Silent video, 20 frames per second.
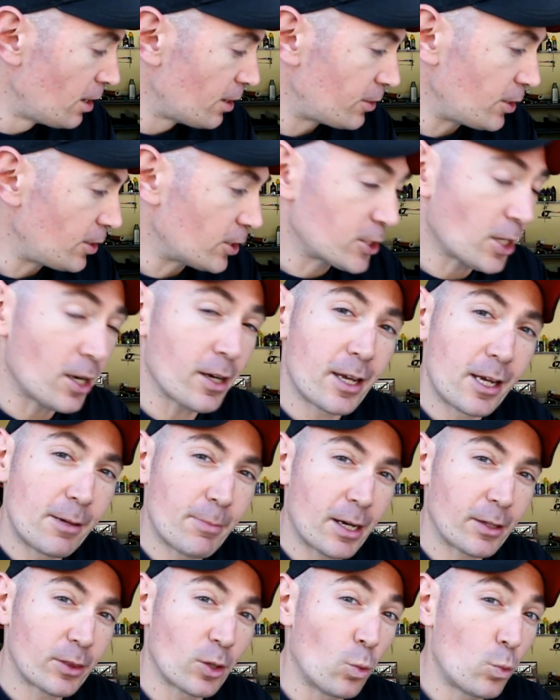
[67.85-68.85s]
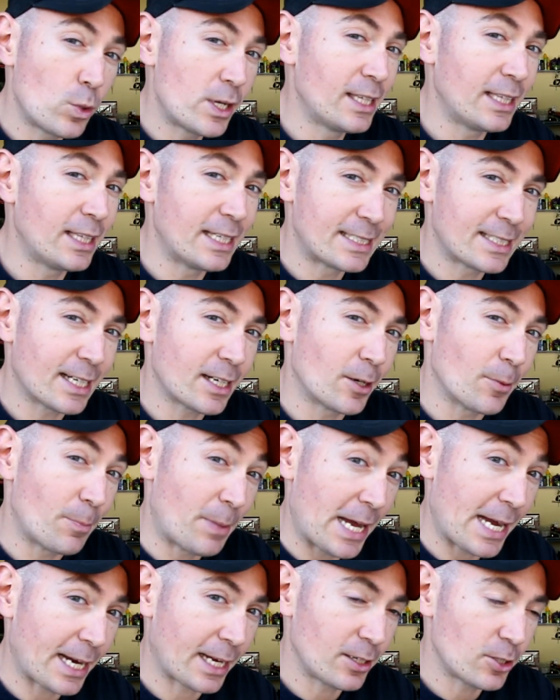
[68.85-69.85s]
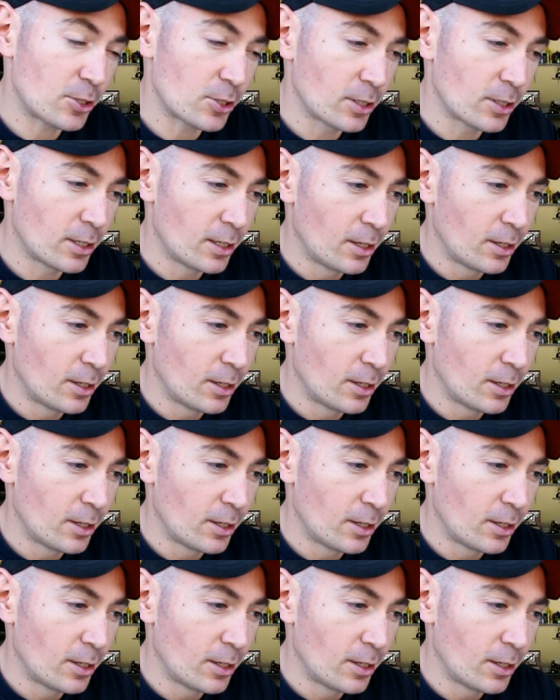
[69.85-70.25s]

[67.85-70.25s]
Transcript: they're talking about the wheel and tire package.